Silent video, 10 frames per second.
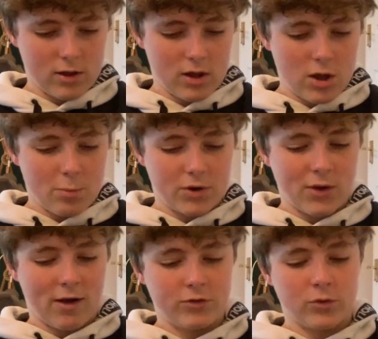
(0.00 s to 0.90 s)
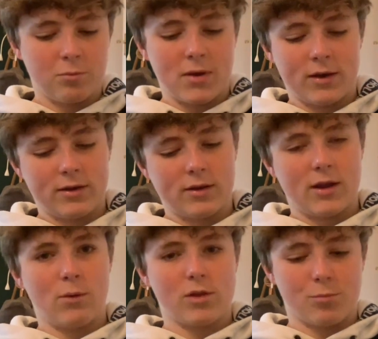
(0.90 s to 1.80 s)
But you have to admit, it
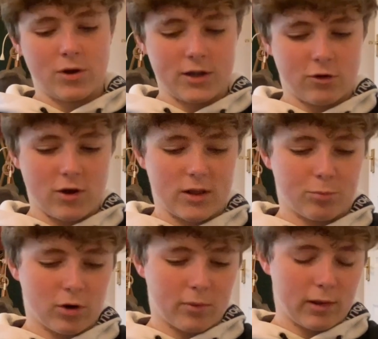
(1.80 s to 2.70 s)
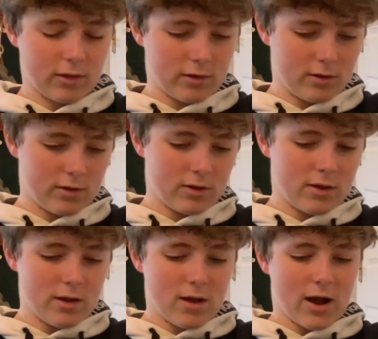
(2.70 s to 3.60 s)
was a pretty crazy promise.
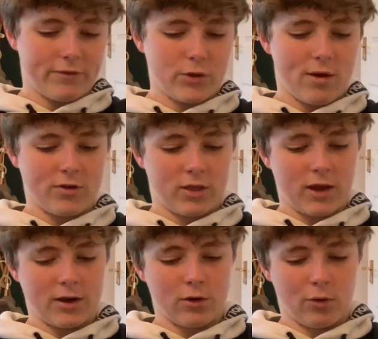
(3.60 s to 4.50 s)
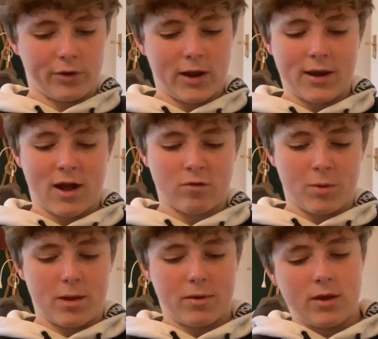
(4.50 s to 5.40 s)
Have you ever seen an old lady have a
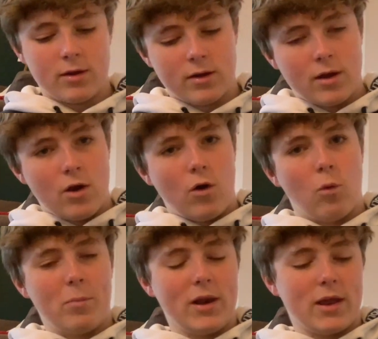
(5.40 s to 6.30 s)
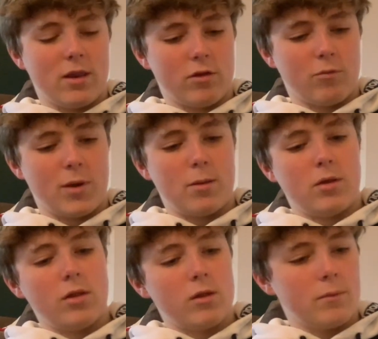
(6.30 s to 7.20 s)
baby? Or millions of
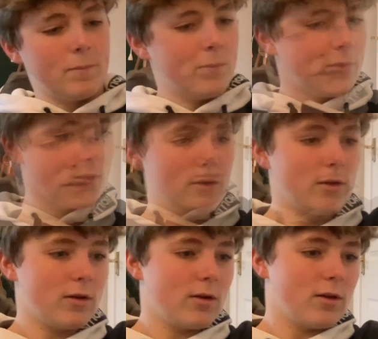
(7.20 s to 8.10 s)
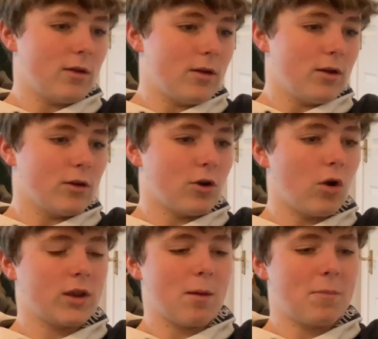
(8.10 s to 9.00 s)
babies? God
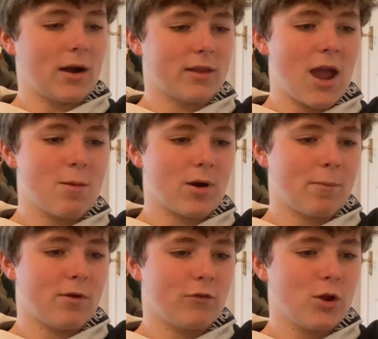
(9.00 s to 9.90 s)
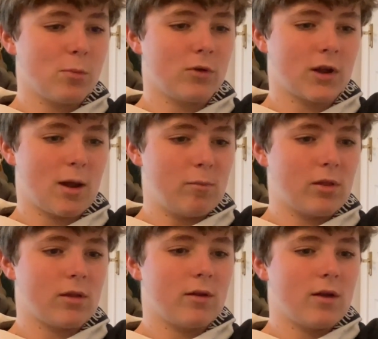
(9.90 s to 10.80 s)
came back to Abraham a few more times,
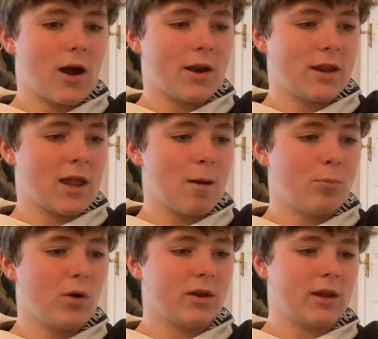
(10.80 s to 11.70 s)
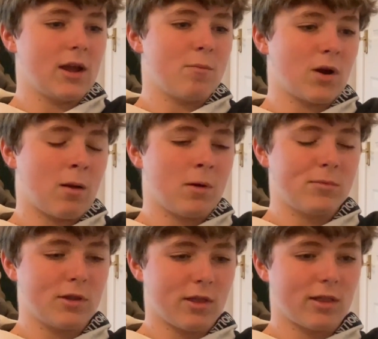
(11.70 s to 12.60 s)
and he kept pointing Abraham up to
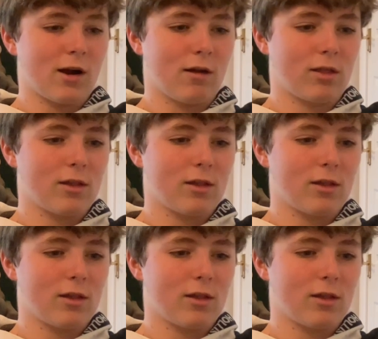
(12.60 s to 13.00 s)
the stars.